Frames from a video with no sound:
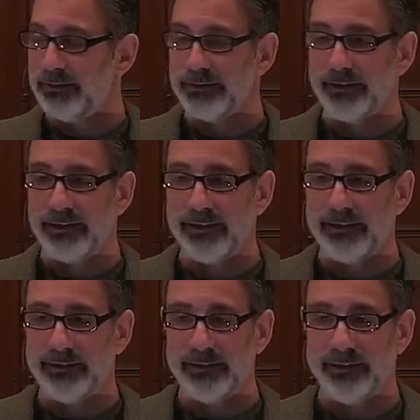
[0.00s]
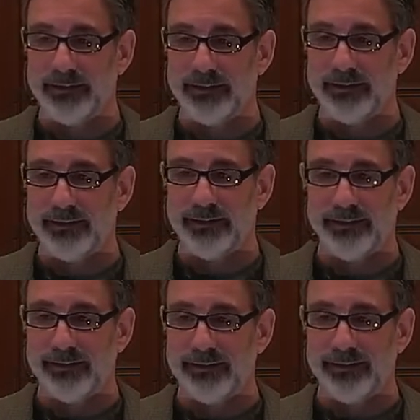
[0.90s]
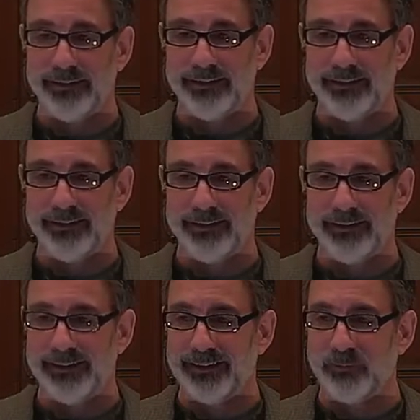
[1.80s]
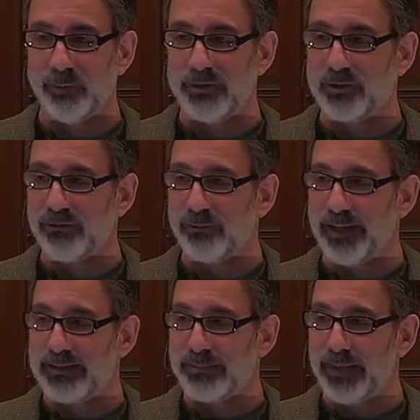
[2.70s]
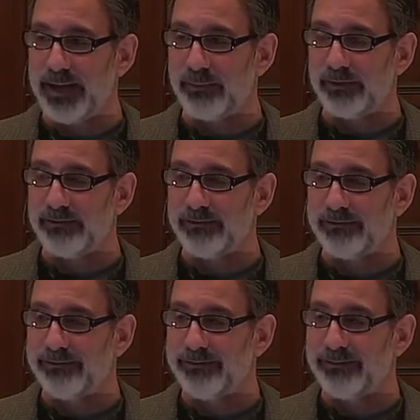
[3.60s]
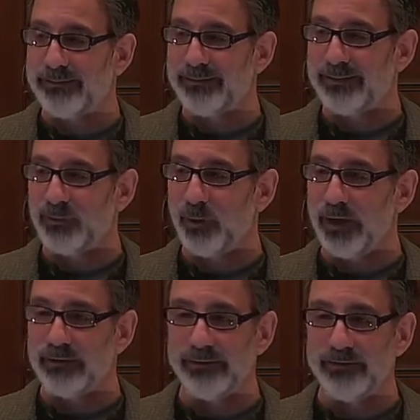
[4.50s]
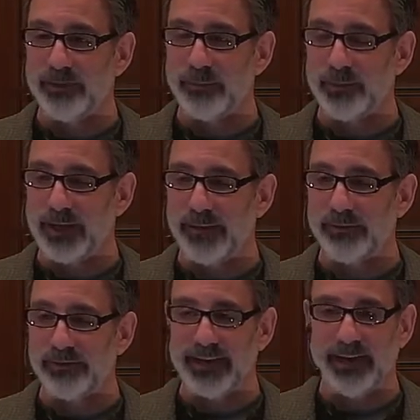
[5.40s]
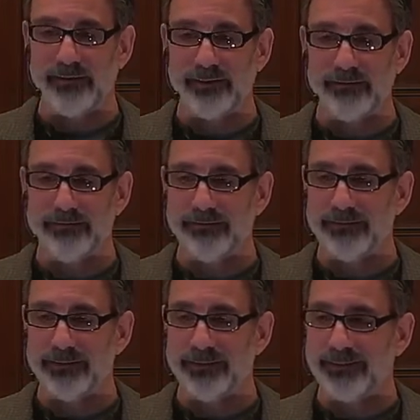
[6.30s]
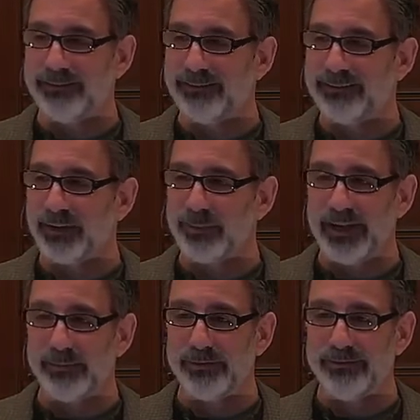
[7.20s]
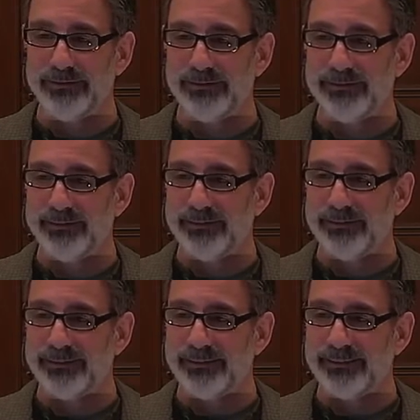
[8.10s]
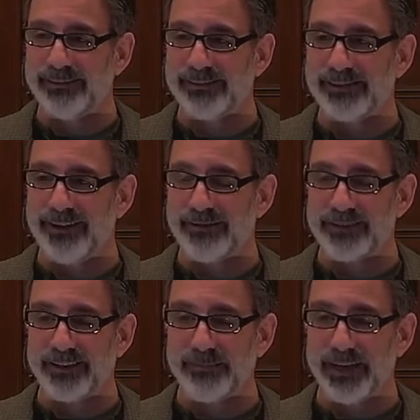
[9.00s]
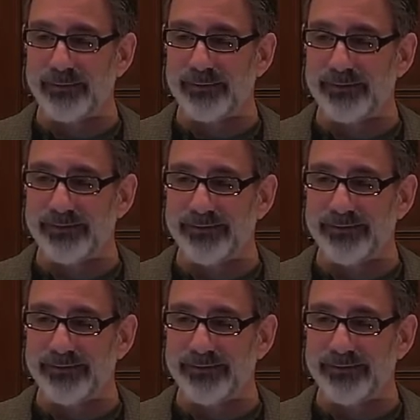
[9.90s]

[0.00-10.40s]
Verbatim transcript: Okay. I want to make sure everyone has a Bible. Wanda, lift up your Bible. Karen, got a Bible? Sari's got a Bible?